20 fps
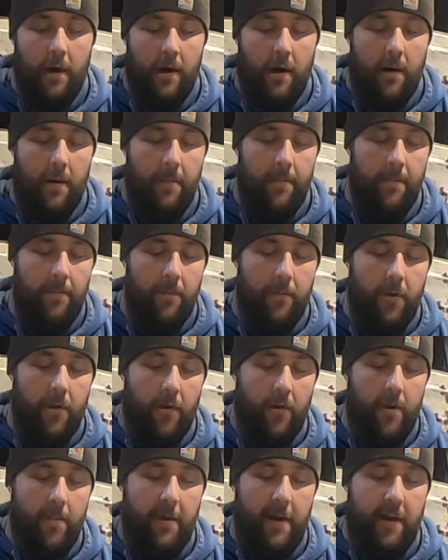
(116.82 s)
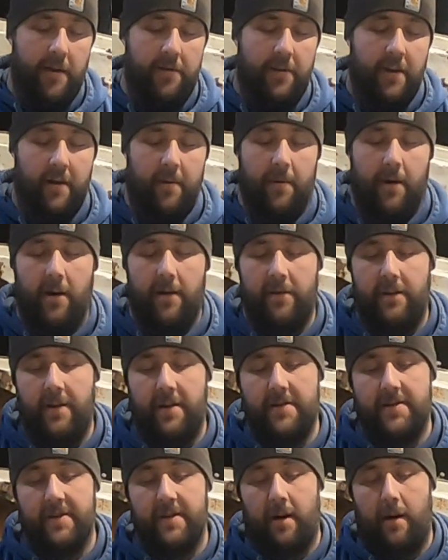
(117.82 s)
The only bad thing about
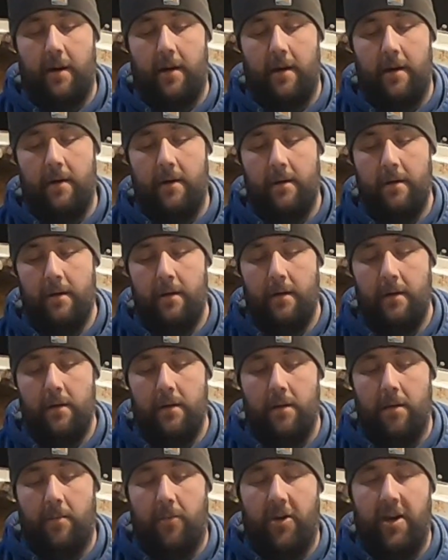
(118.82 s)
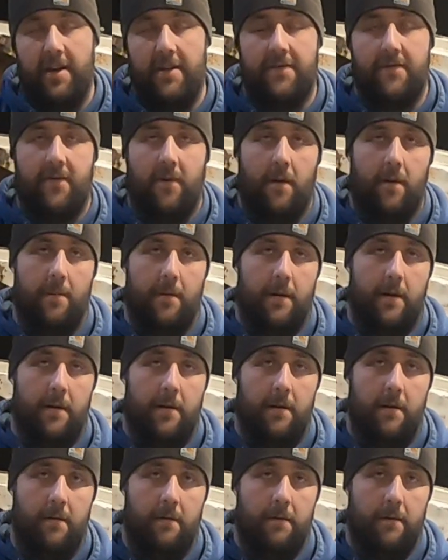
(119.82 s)
these are the blades for them
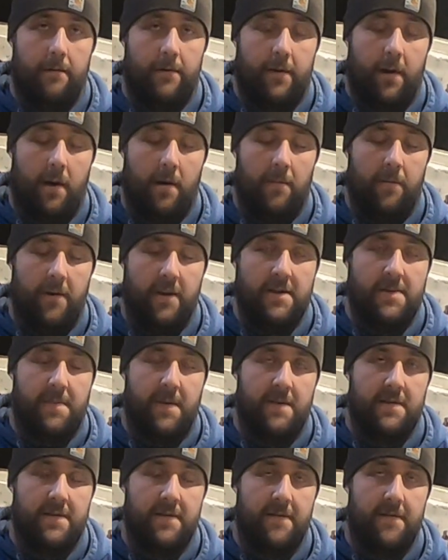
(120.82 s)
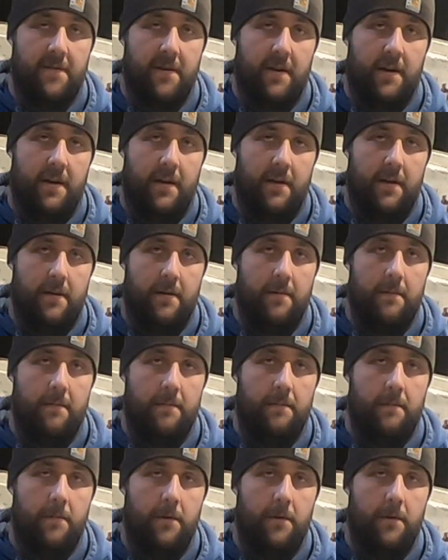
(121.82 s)
are terribly expensive, and